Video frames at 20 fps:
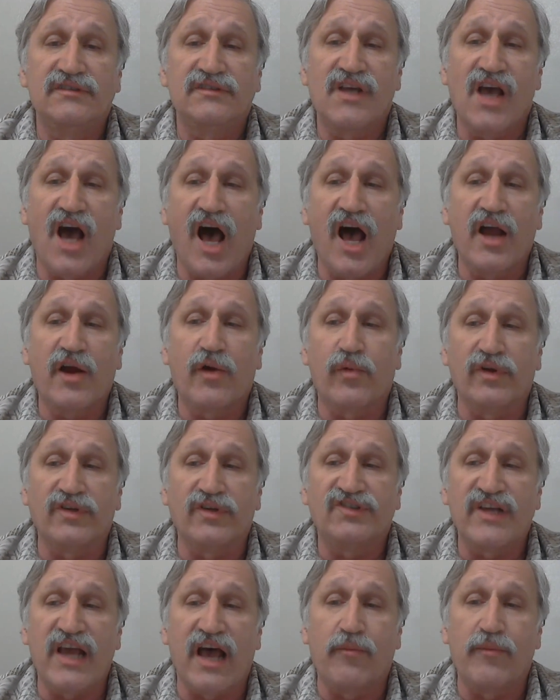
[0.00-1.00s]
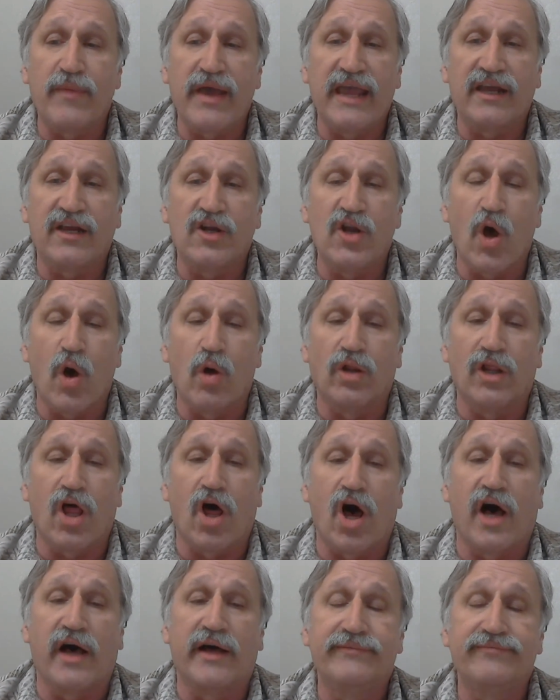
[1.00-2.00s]
Congress shall make no
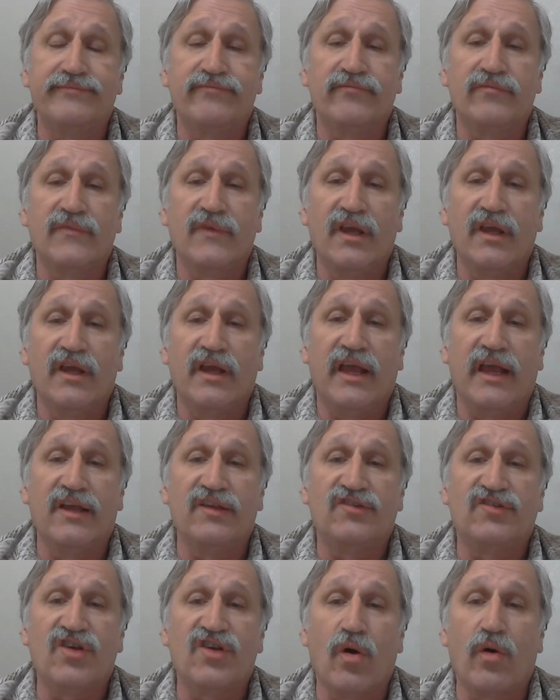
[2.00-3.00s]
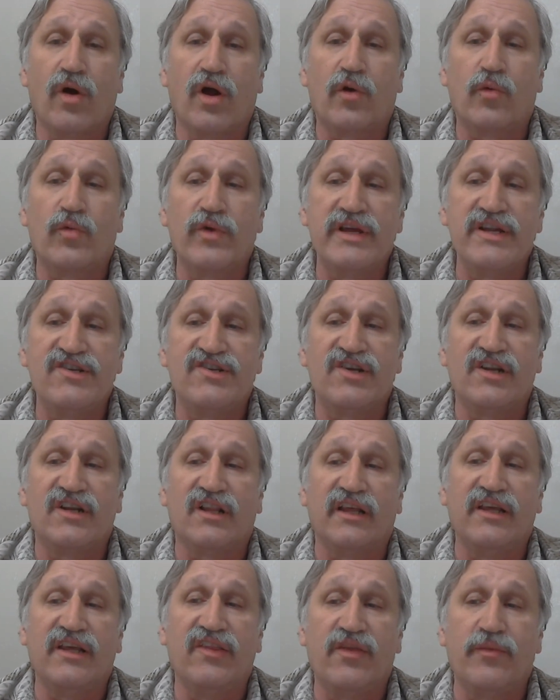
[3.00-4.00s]
law. And so
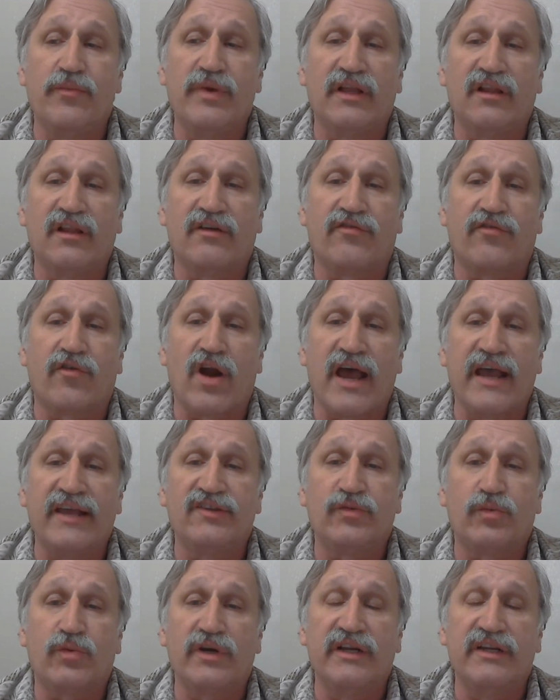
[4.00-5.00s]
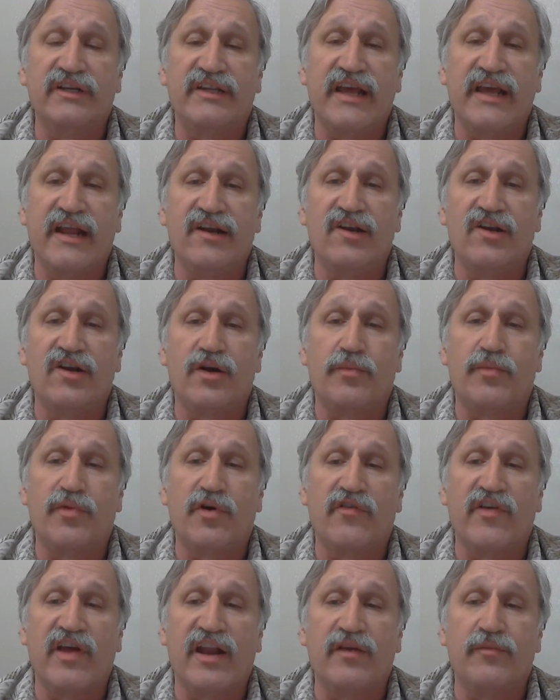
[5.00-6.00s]
originally the Bill of Rights were intended to
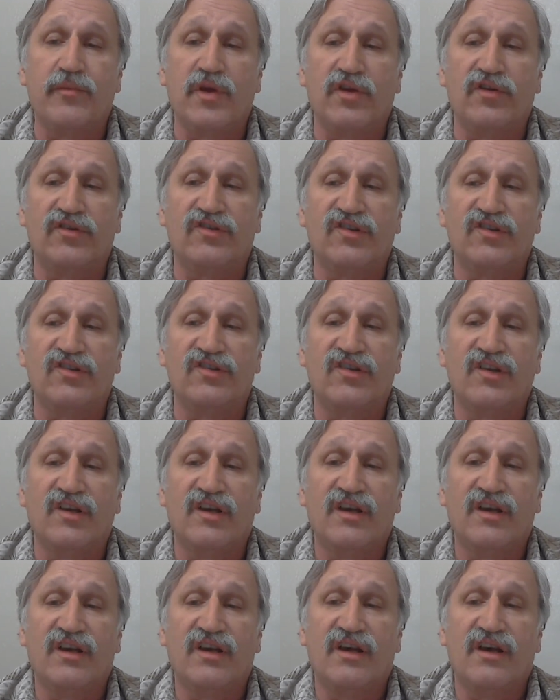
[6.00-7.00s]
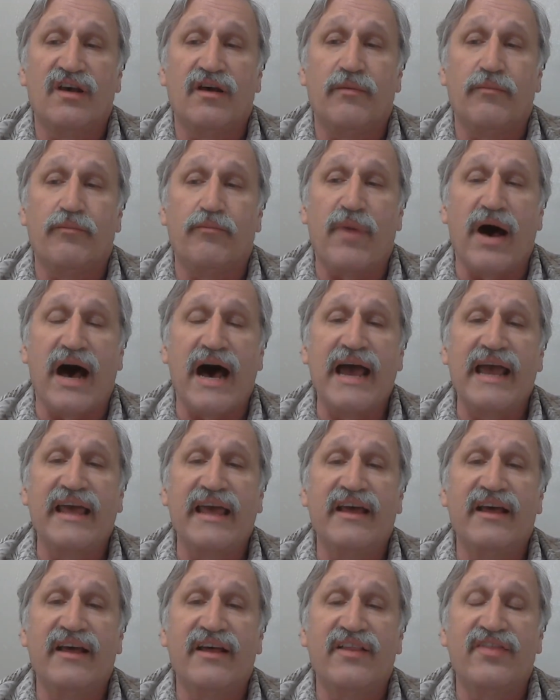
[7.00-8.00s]
prevent abuses
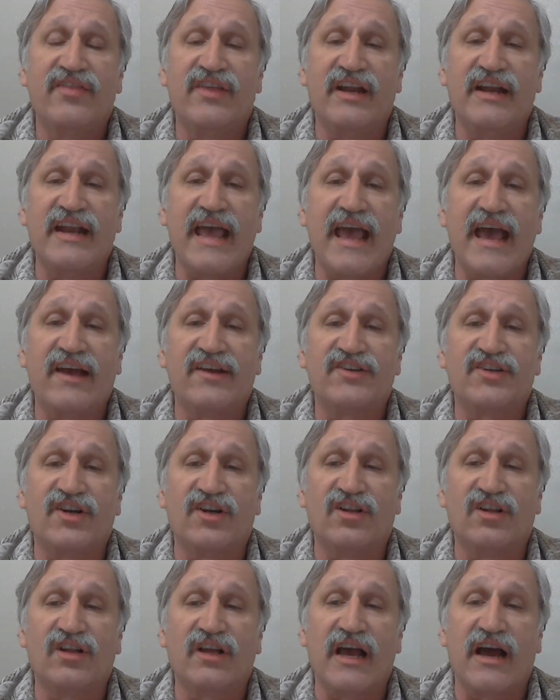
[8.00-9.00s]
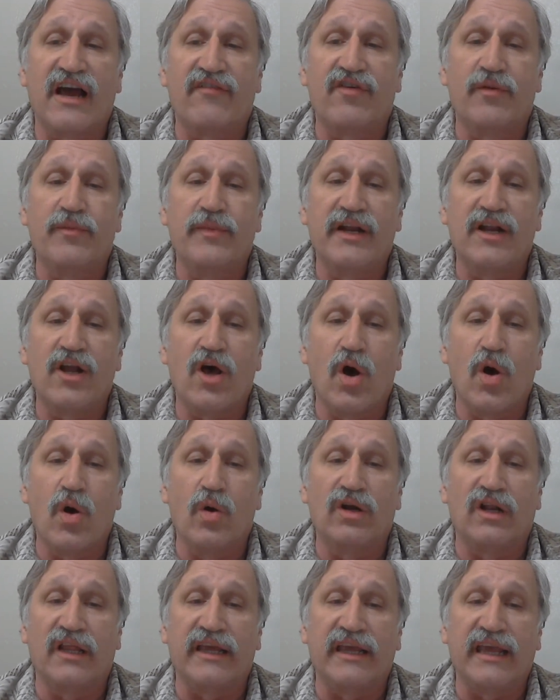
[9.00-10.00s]
by the national government
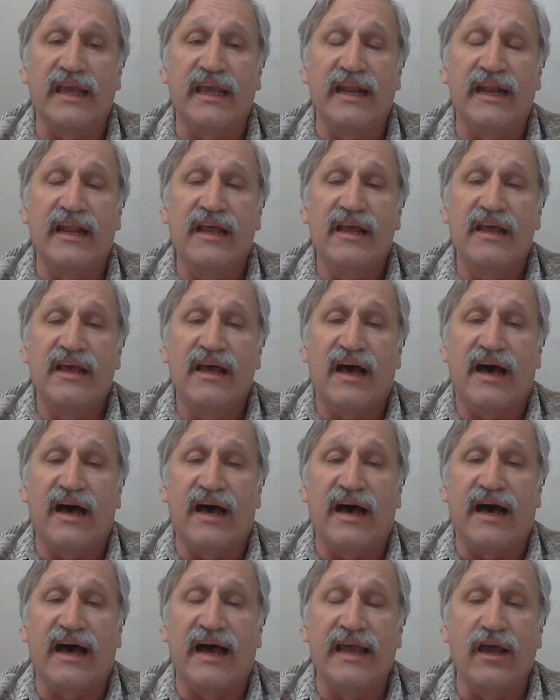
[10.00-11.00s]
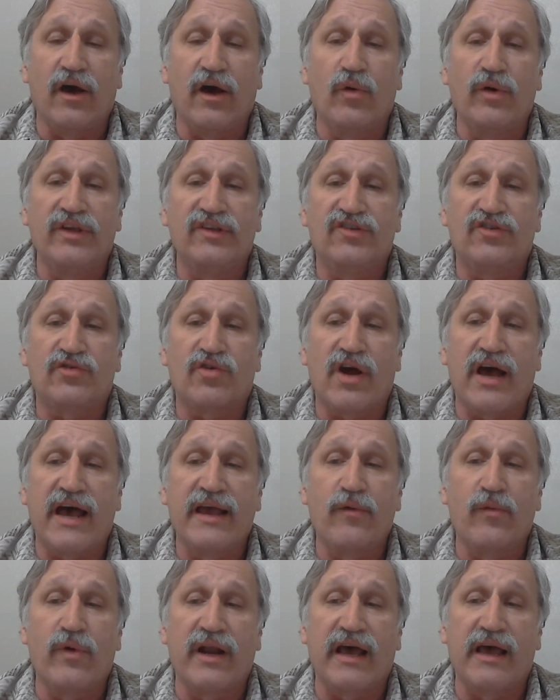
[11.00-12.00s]
only. And uh, I always
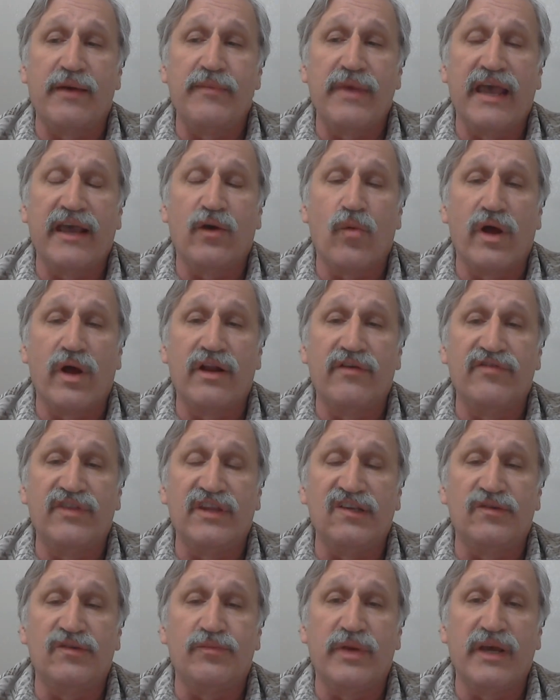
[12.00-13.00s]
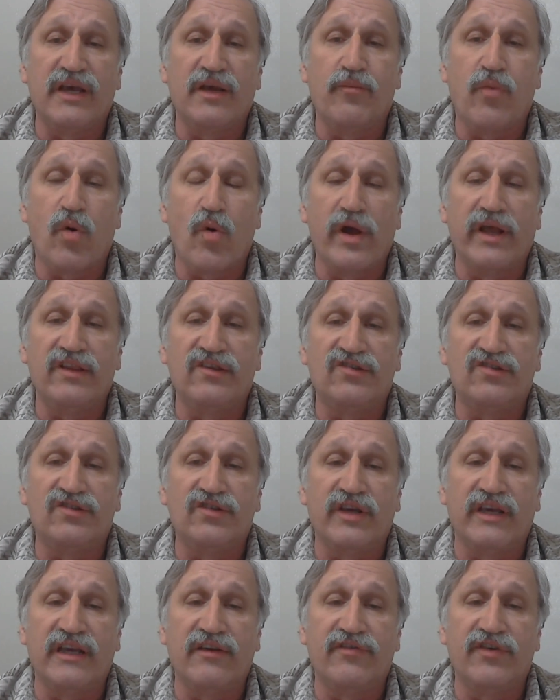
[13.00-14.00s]
try when I make one of these big points
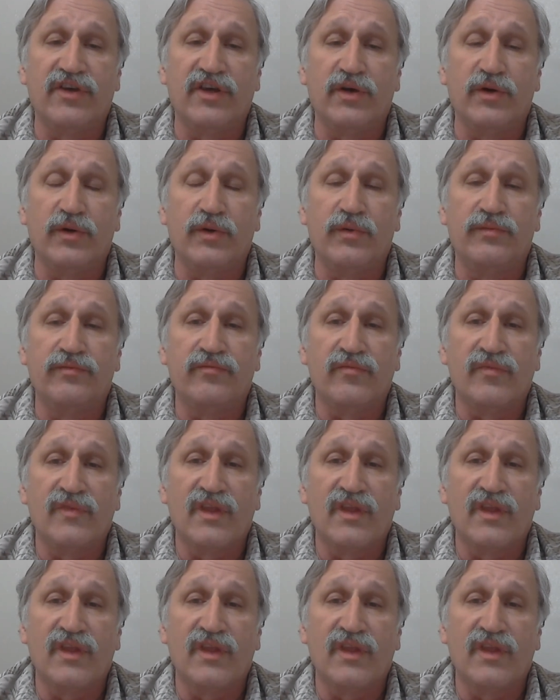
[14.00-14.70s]
to give you